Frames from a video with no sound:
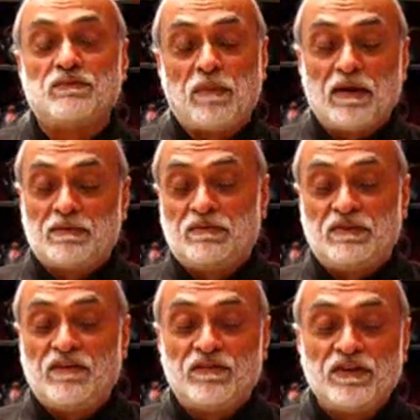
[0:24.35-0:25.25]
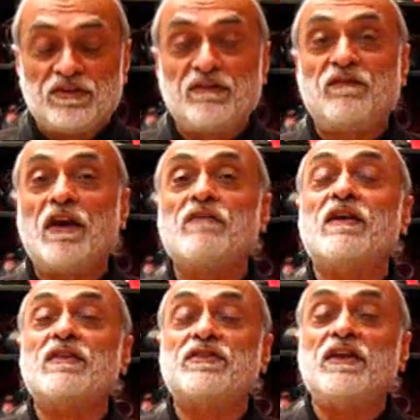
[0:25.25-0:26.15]
by definition very,
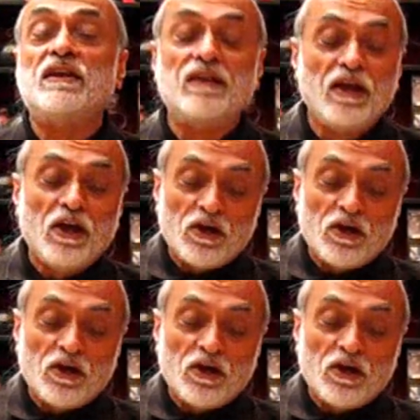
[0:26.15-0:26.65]
very thin.